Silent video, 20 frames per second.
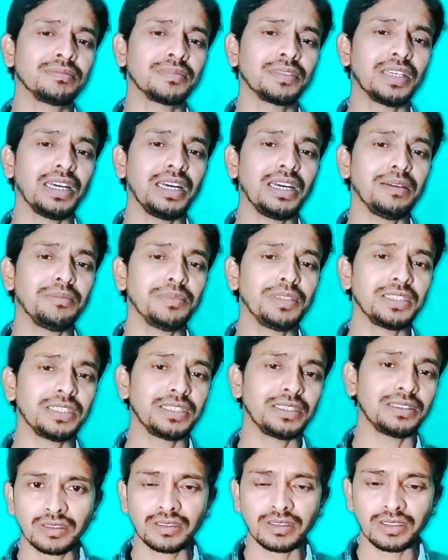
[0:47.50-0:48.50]
I am
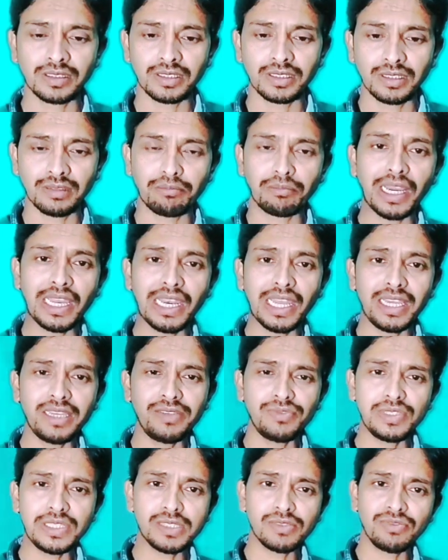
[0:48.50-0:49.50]
nothing. My life
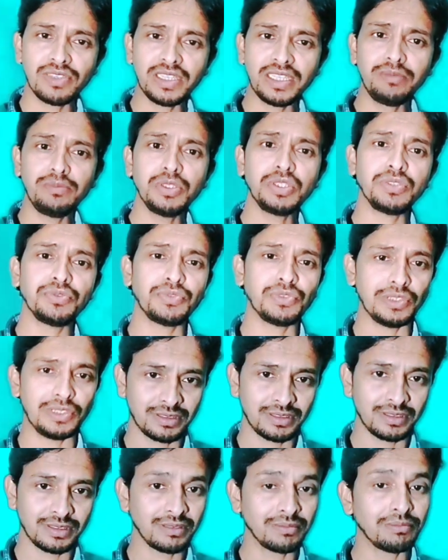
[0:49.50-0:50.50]
is very beautiful,
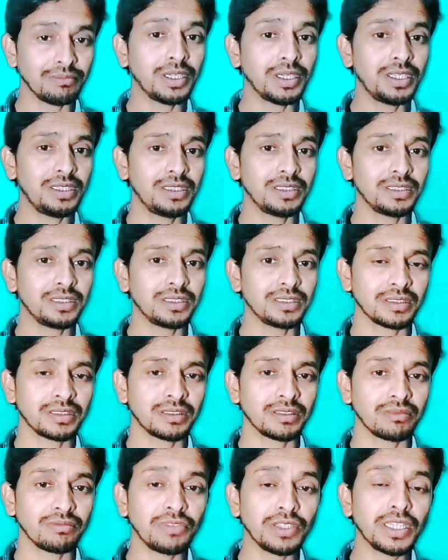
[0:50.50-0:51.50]
but
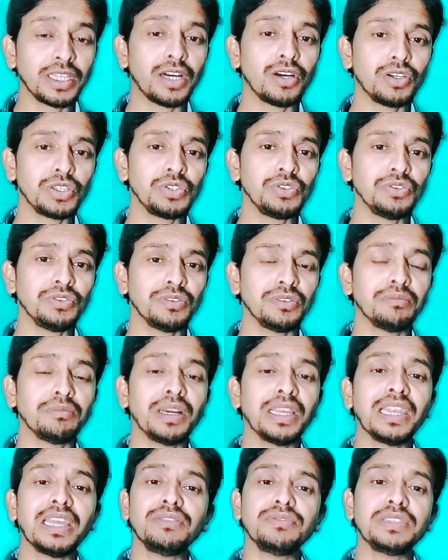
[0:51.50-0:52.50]
without you, my
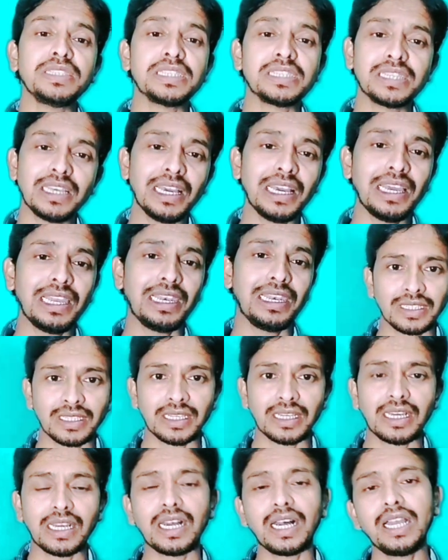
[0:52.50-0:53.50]
life is hell.
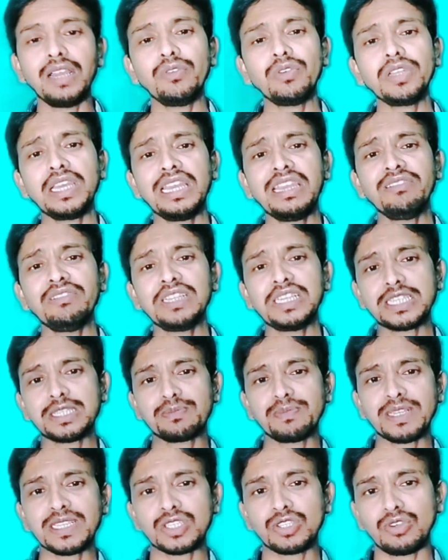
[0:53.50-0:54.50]
I want every
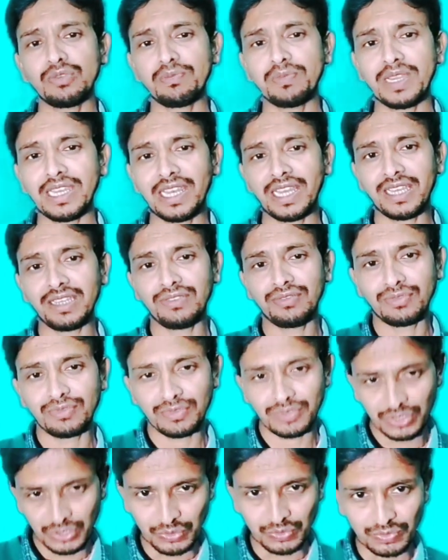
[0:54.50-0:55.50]
aspect of my life,
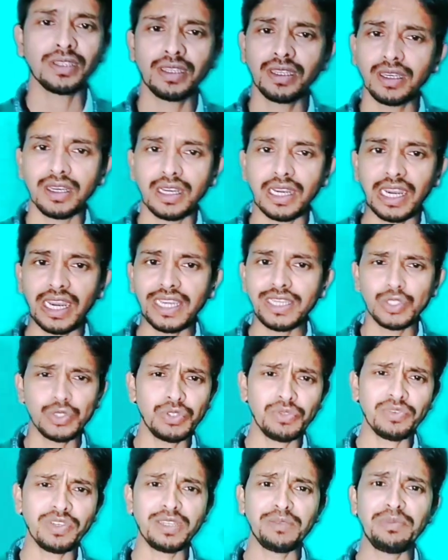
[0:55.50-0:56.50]
you. I don't
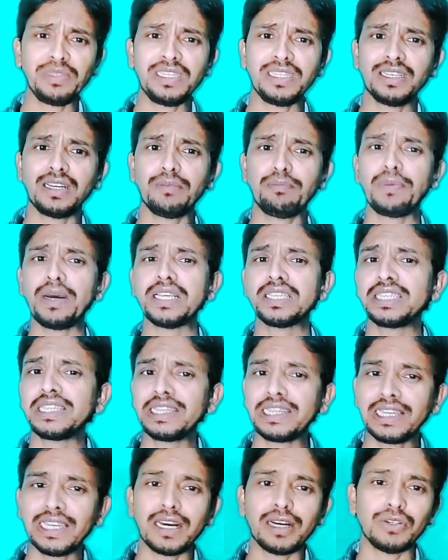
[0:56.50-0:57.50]
want to be a passing
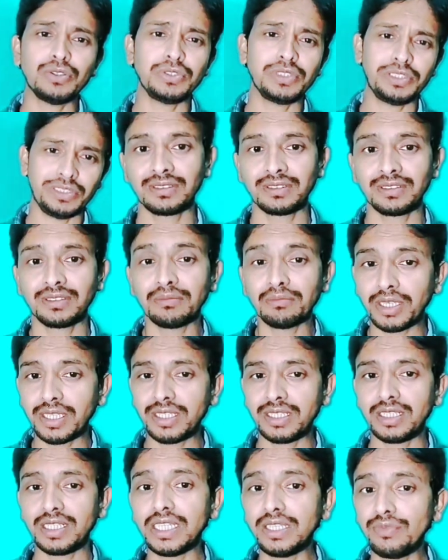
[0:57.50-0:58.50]
cloud, but
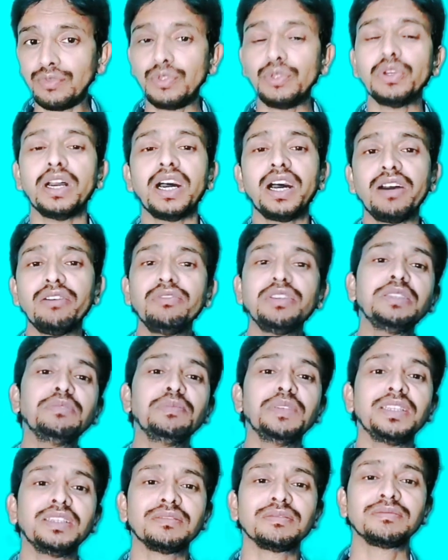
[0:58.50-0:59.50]
if you are with
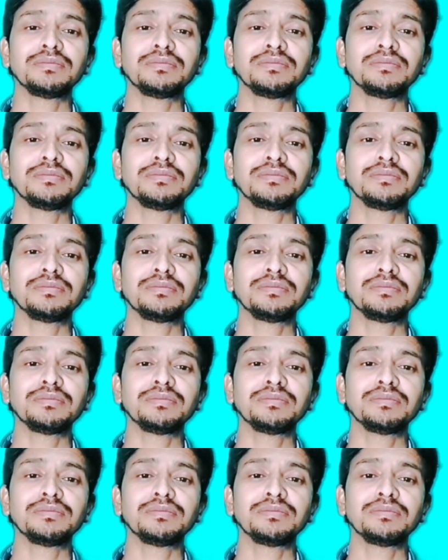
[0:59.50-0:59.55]
me,